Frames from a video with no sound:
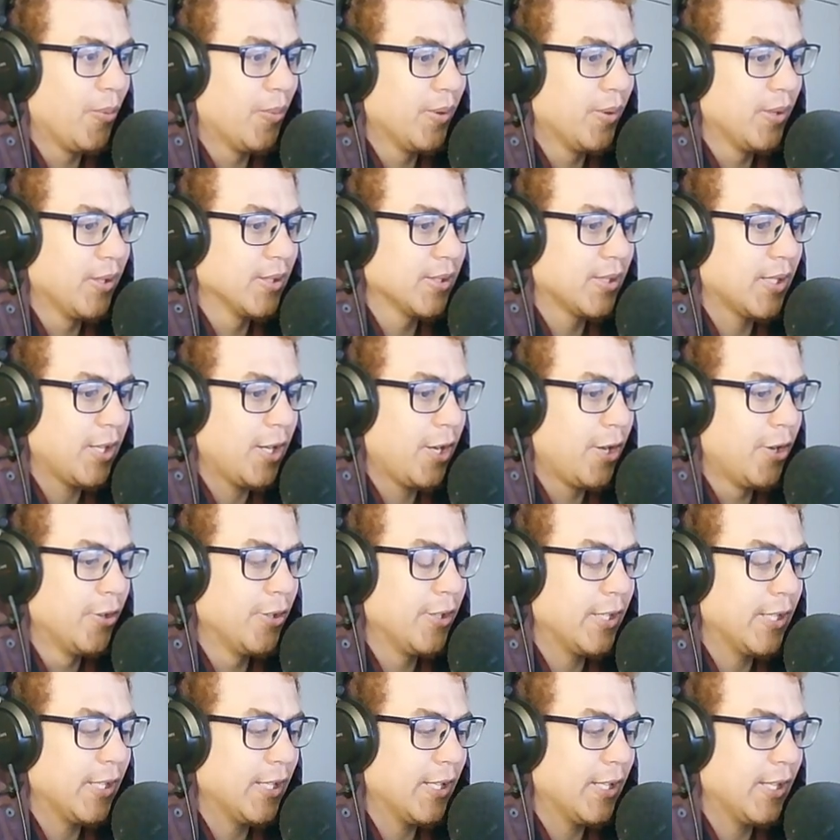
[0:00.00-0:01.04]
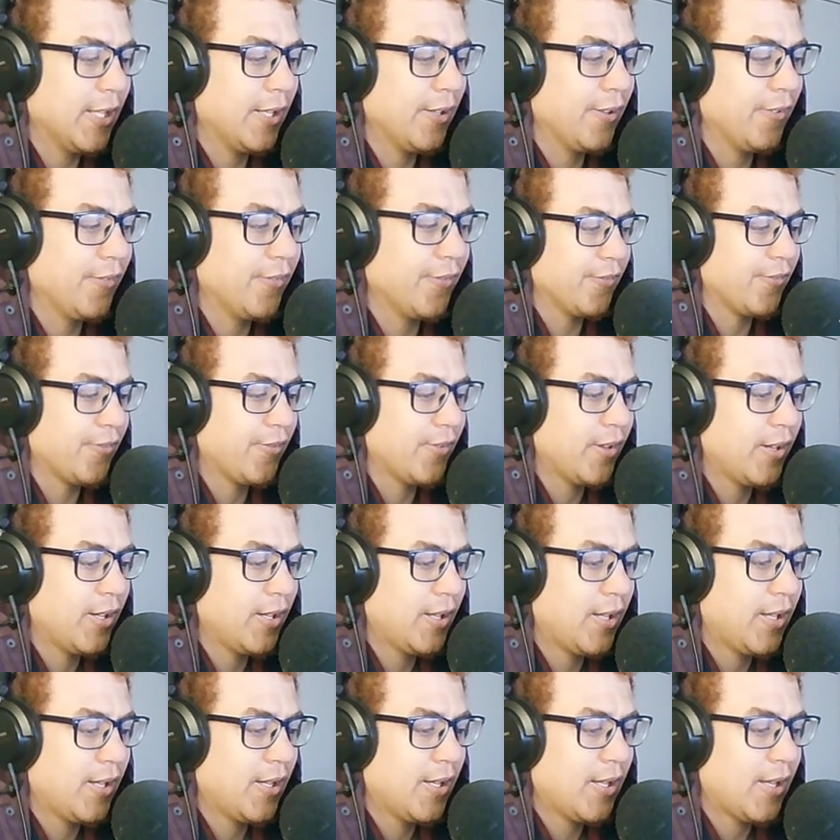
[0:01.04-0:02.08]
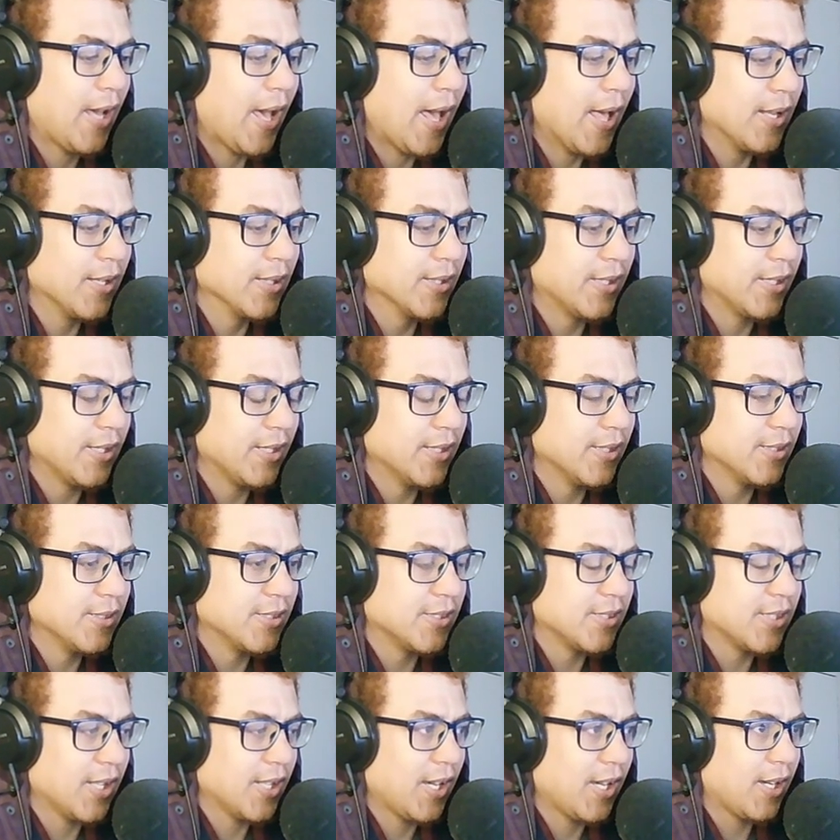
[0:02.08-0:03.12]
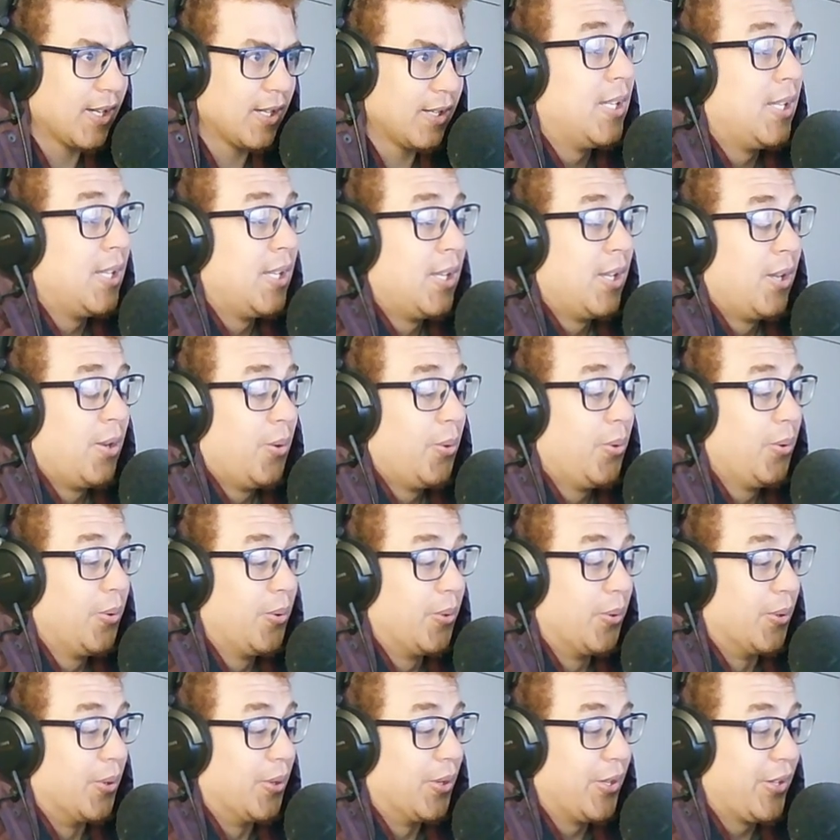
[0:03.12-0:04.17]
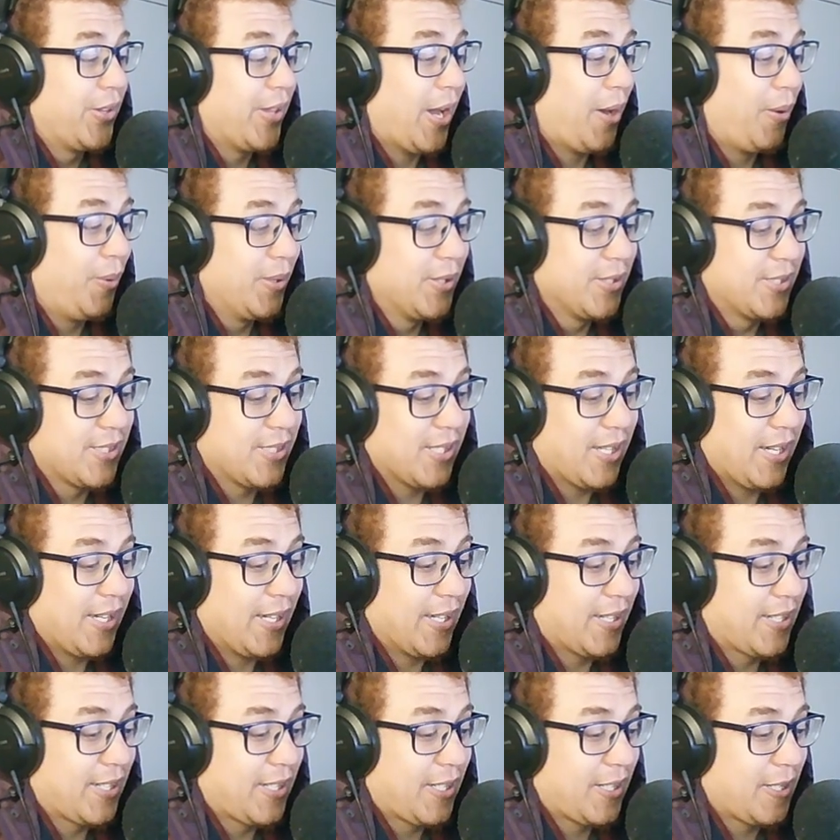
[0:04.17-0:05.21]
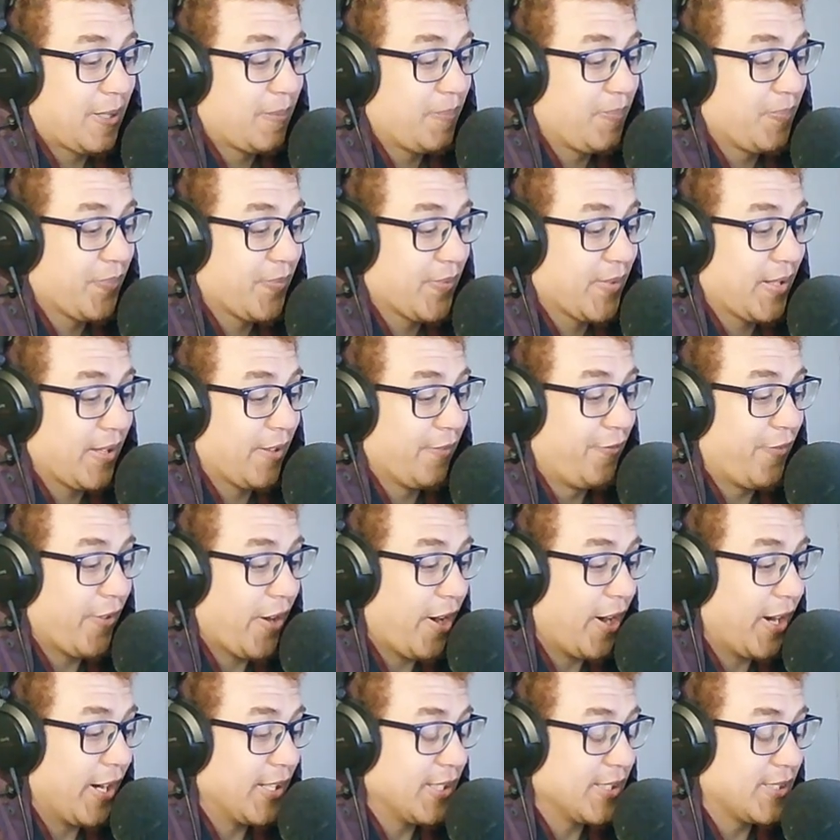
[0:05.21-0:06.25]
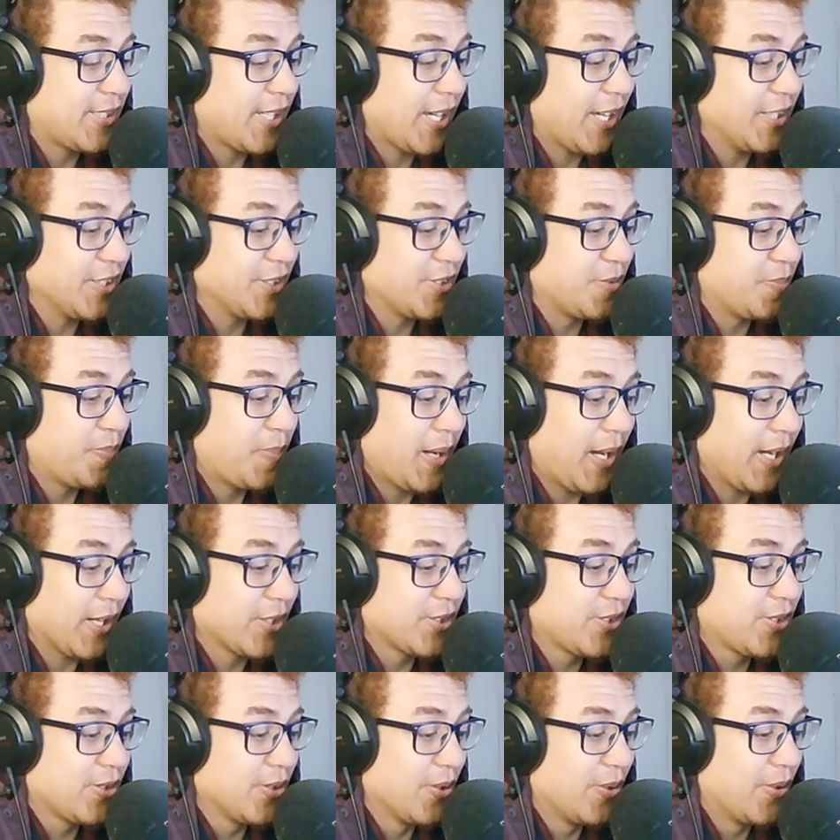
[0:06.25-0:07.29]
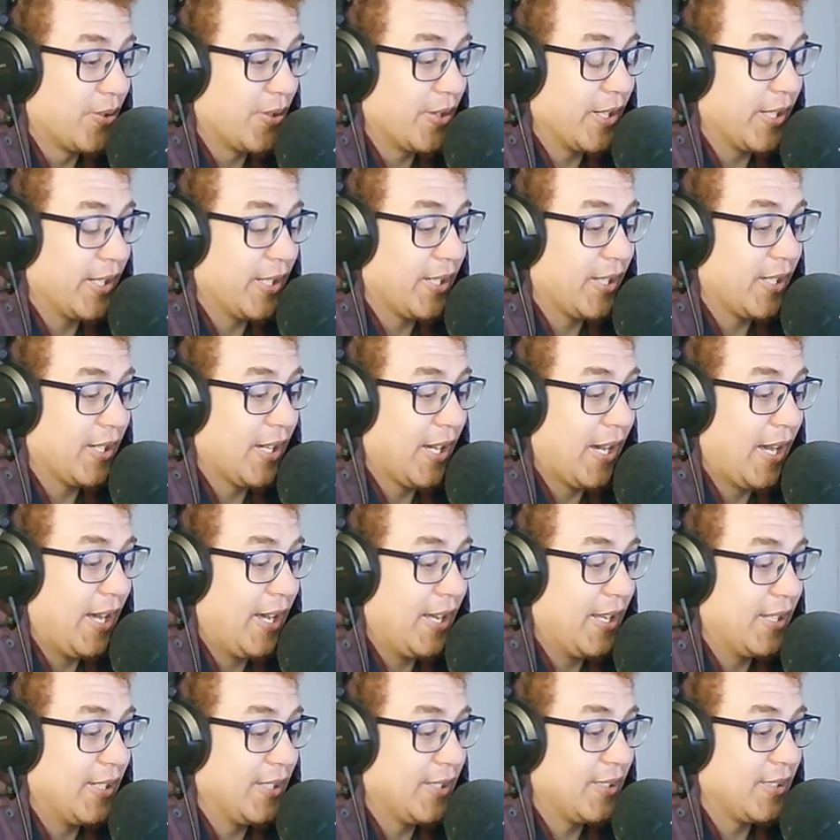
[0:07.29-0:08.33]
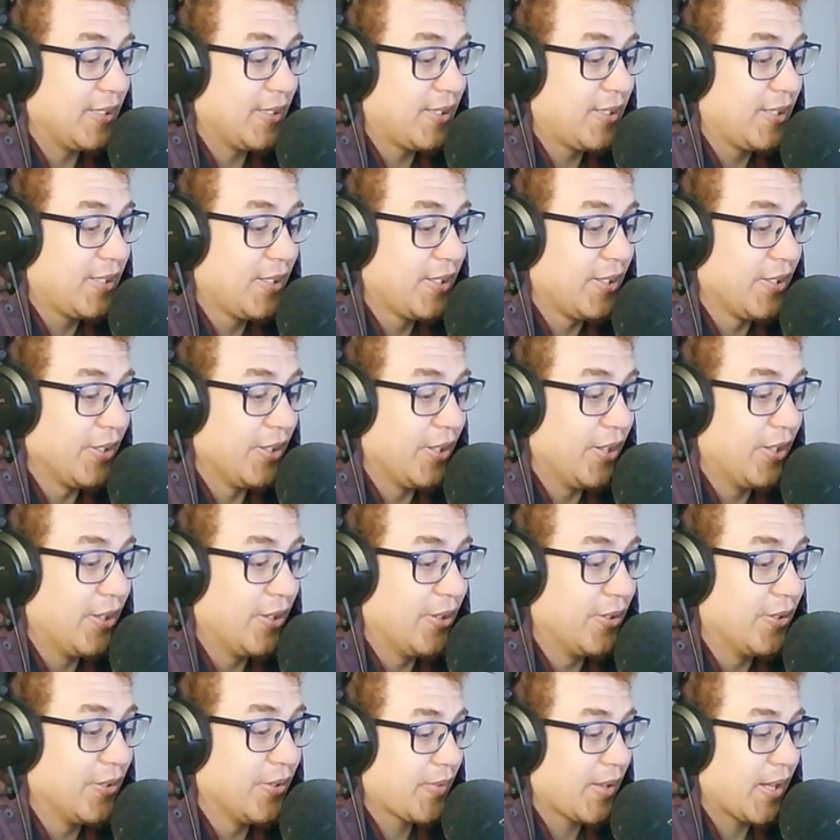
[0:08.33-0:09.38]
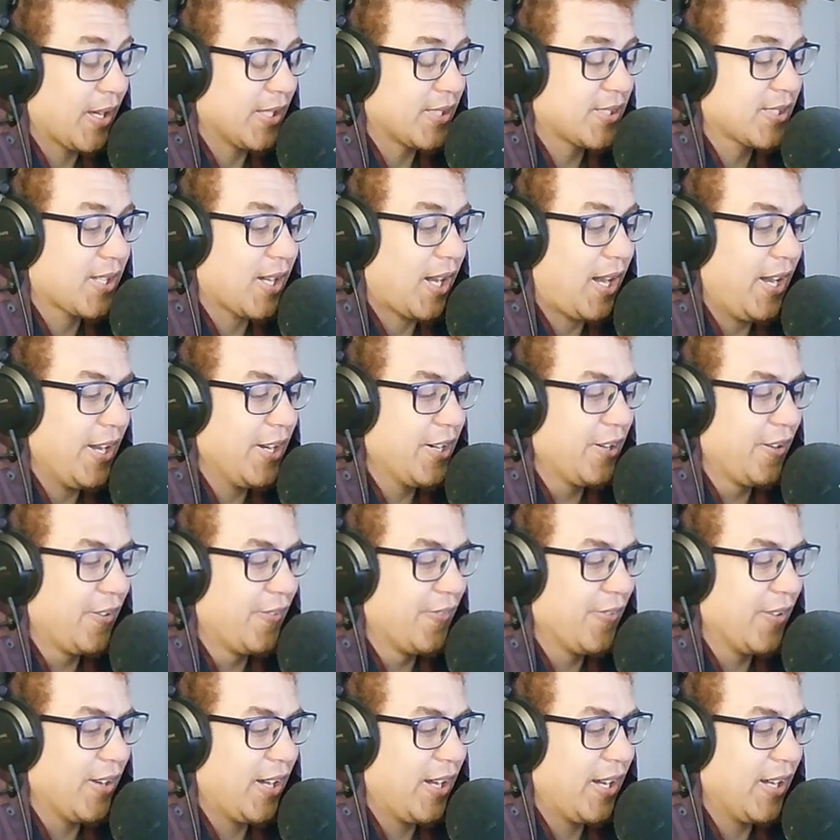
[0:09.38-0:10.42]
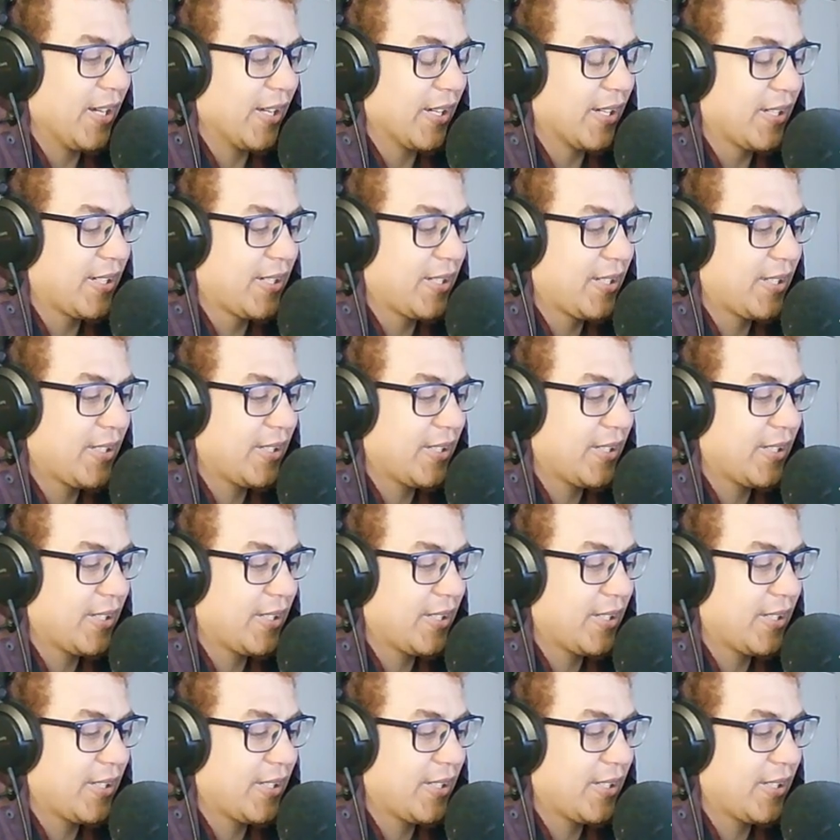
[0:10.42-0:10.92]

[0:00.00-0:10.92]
world and only leave Eldians there. Whew, that was like very intense backstory, and you know, it's kind of like,